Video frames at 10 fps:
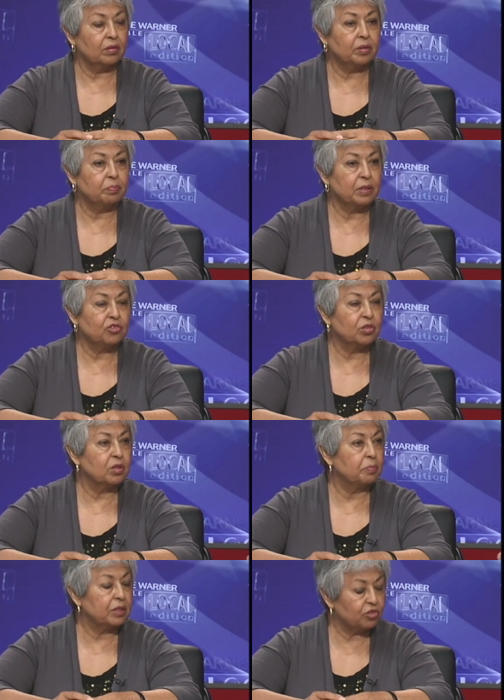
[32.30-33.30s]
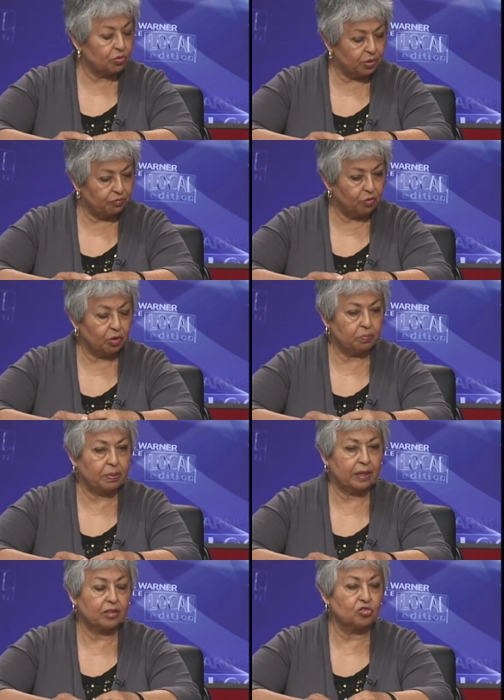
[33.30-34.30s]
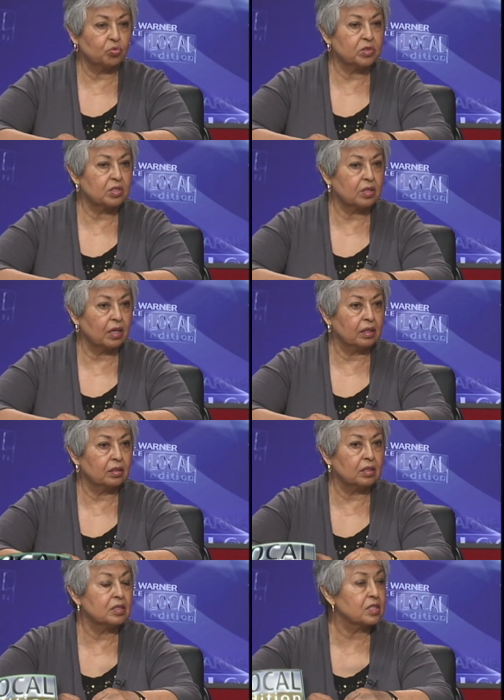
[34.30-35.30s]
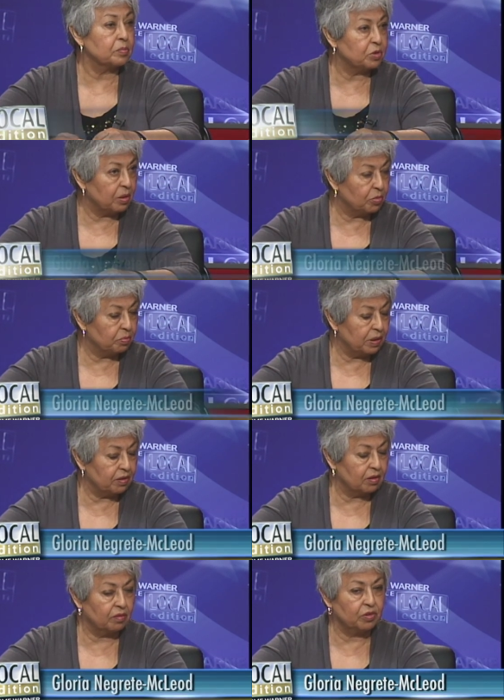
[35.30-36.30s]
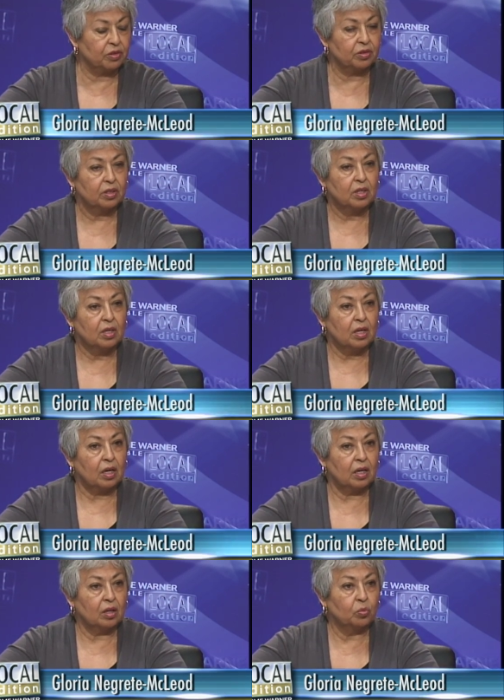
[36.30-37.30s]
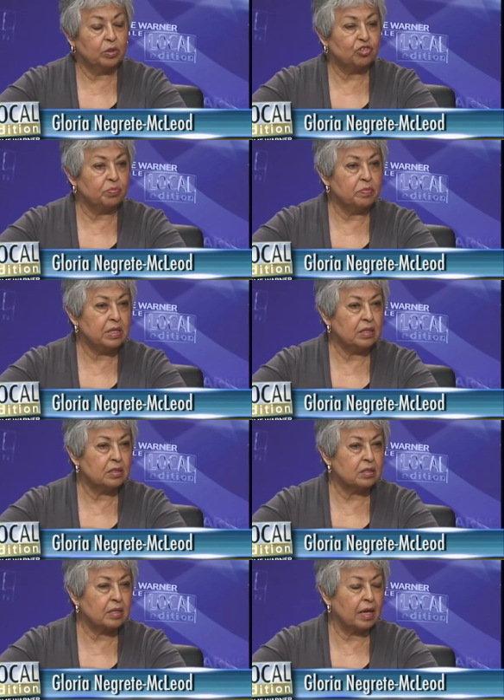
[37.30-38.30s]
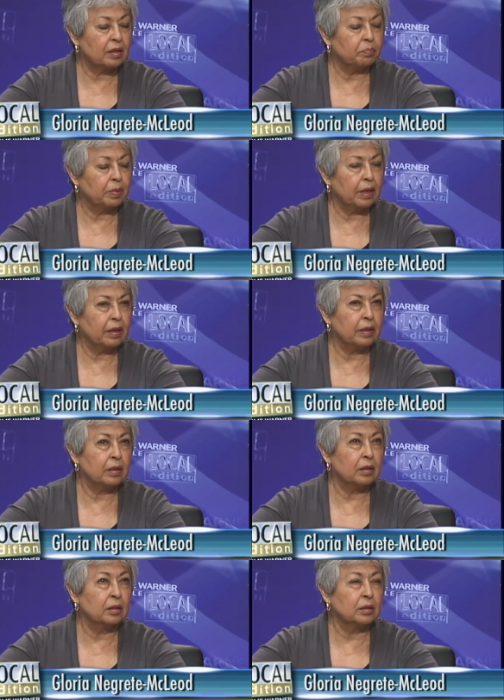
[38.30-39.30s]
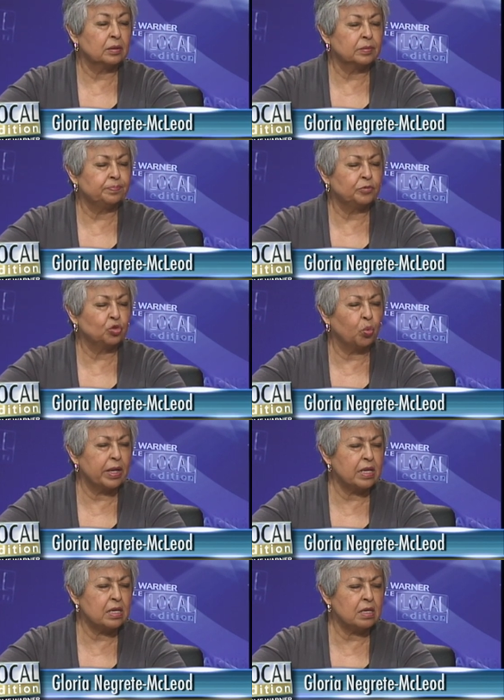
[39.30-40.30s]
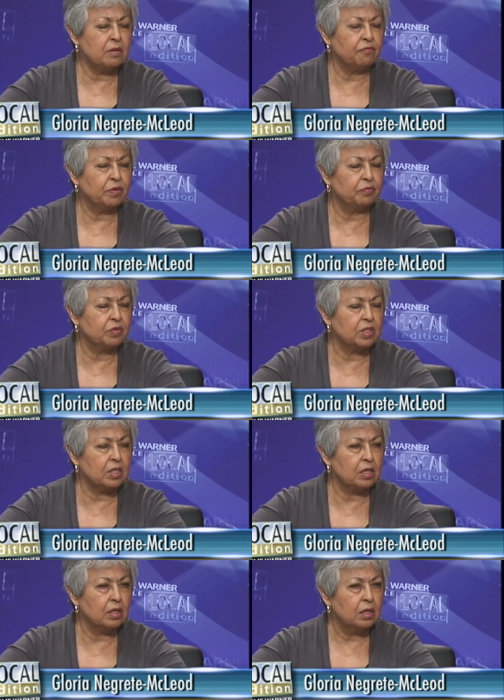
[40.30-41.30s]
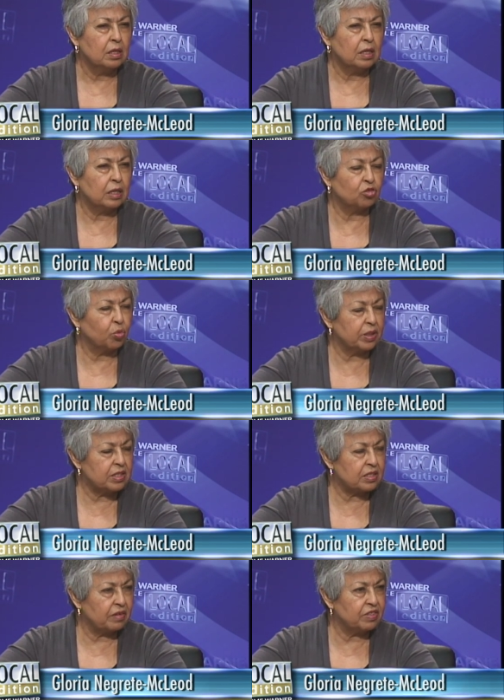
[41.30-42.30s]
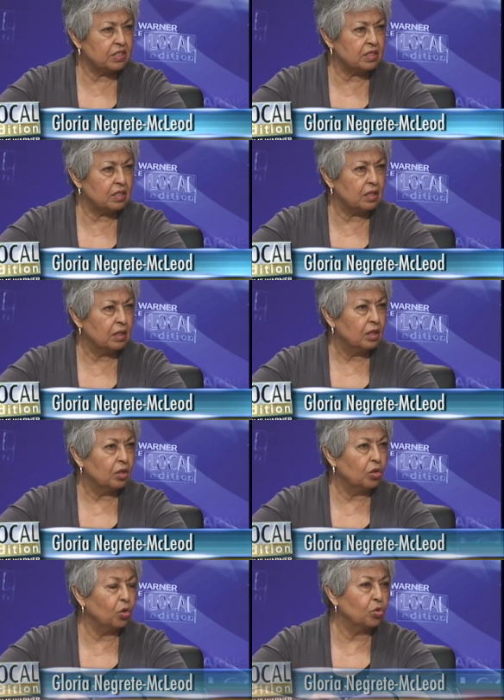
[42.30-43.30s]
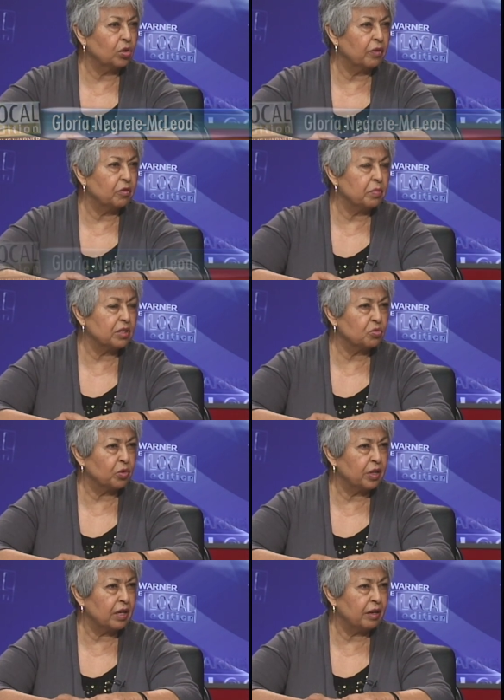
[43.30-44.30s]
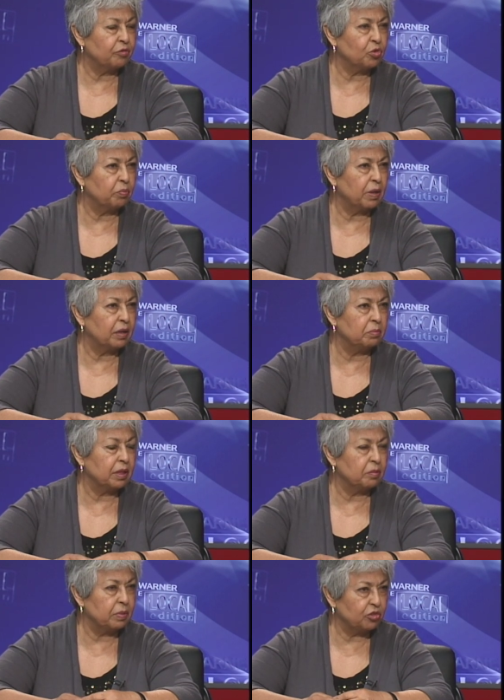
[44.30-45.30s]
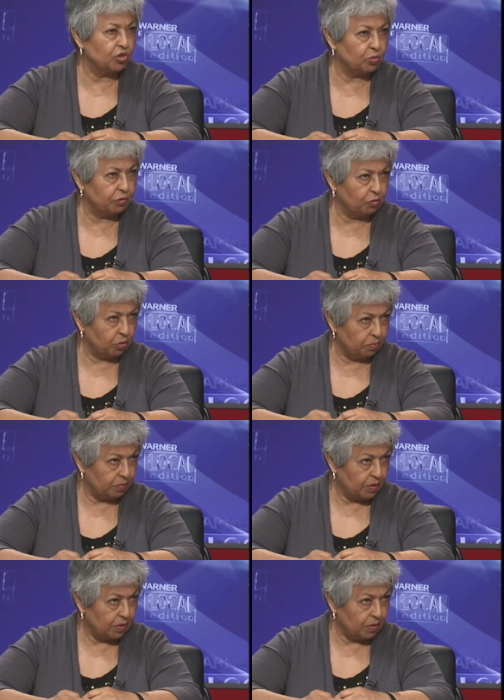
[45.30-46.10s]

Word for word: the, pension, the pension, reform package was signed in September by the governor, uh, which means that by uh, 2015 and 2017, local governments will then have to abide by the pension reform.